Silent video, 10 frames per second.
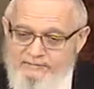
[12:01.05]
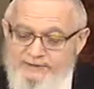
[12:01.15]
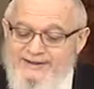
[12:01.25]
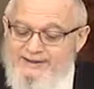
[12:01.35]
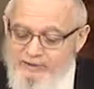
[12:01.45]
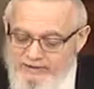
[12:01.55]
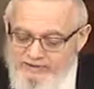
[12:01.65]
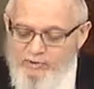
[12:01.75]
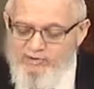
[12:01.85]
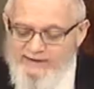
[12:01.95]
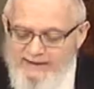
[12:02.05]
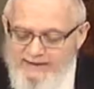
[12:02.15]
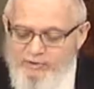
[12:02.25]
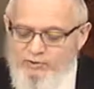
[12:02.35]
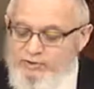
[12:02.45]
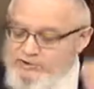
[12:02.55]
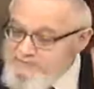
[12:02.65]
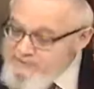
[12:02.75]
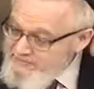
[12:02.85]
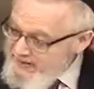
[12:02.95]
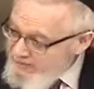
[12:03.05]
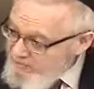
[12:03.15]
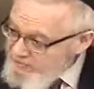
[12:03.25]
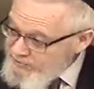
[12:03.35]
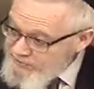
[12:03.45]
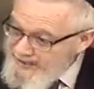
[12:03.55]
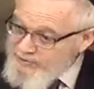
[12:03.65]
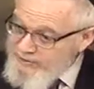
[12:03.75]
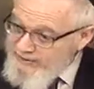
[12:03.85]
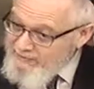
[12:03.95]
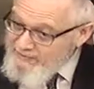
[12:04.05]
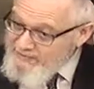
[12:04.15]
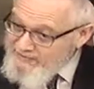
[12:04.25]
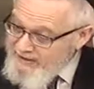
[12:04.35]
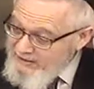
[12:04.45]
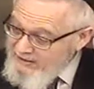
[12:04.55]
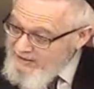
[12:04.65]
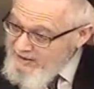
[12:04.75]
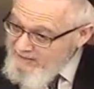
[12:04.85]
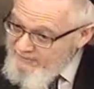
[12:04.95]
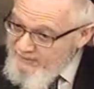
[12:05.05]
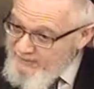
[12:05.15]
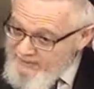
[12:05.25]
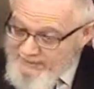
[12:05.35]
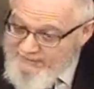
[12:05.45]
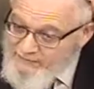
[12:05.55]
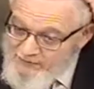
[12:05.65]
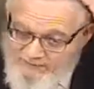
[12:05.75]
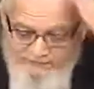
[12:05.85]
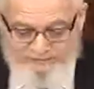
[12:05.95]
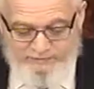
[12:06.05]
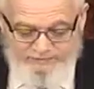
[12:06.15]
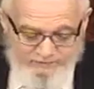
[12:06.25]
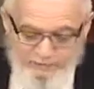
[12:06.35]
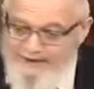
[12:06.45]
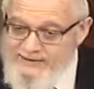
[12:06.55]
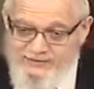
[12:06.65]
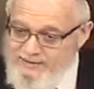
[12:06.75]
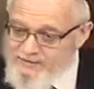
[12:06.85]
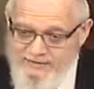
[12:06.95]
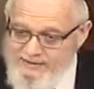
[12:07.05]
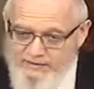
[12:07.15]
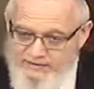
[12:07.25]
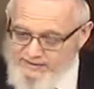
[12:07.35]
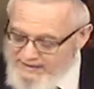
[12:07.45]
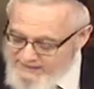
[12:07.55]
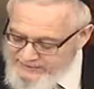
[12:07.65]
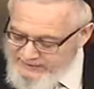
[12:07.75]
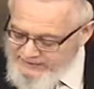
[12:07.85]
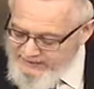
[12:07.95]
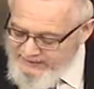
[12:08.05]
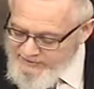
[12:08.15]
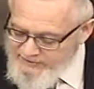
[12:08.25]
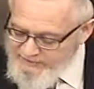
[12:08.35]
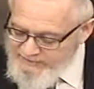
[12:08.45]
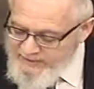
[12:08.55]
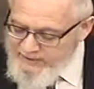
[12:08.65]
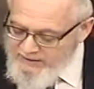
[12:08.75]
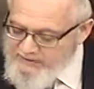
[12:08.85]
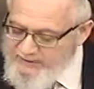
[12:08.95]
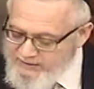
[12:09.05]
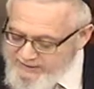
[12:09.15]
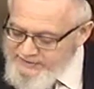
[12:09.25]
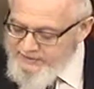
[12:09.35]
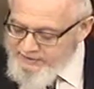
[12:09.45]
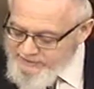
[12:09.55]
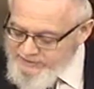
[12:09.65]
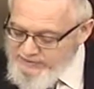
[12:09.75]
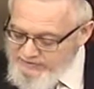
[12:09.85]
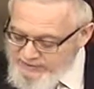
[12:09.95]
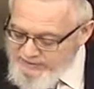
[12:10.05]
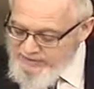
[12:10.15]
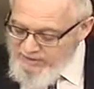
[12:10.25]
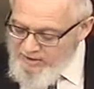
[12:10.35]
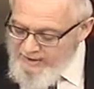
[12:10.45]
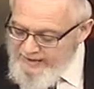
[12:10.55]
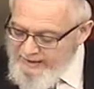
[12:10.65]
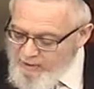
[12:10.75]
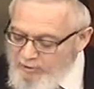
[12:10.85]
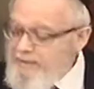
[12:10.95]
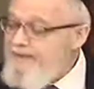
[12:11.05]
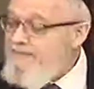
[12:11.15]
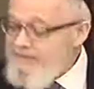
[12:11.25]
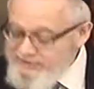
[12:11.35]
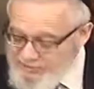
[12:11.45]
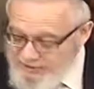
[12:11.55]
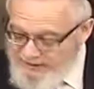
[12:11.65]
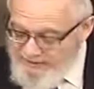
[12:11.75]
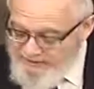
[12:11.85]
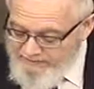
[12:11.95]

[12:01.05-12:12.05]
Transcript: But that's only because it had Kedushas Mizbeach, because it was consecrated for the Mizbeach. But other levels of transfer, it's not, this is not the case. Let's see, let's see Tosis in a minute.